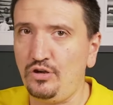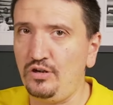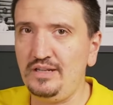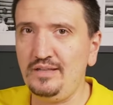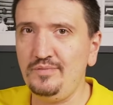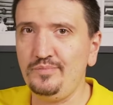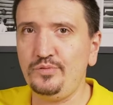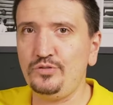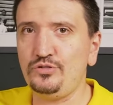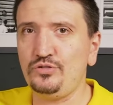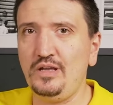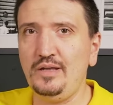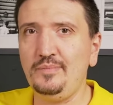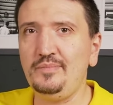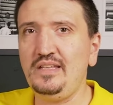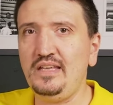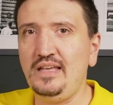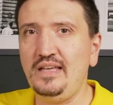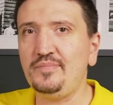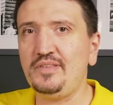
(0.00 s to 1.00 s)
Olympus
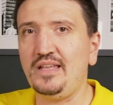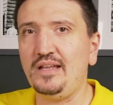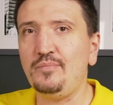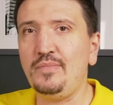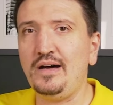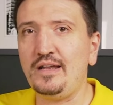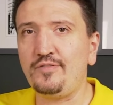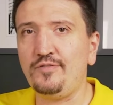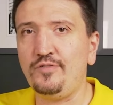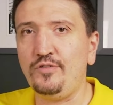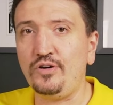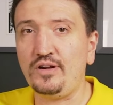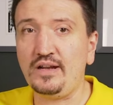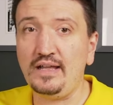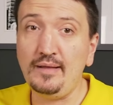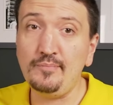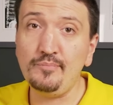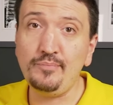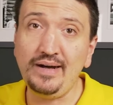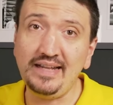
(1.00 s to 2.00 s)
OMD EM10 Mark IV.
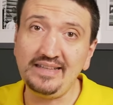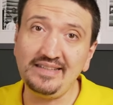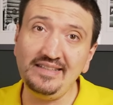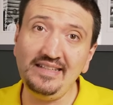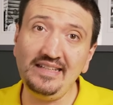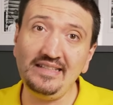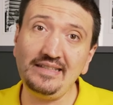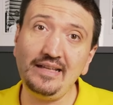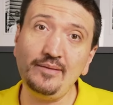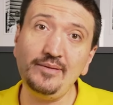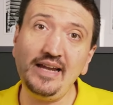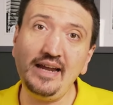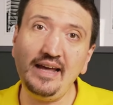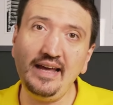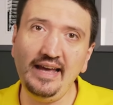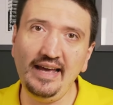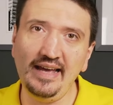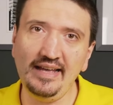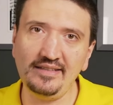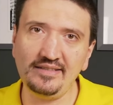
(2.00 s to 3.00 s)
But this camera
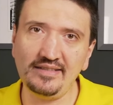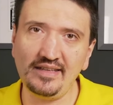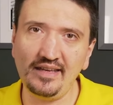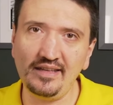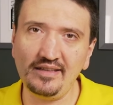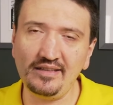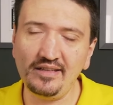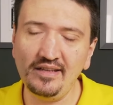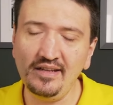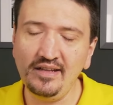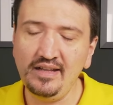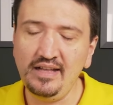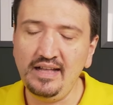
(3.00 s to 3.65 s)
has it.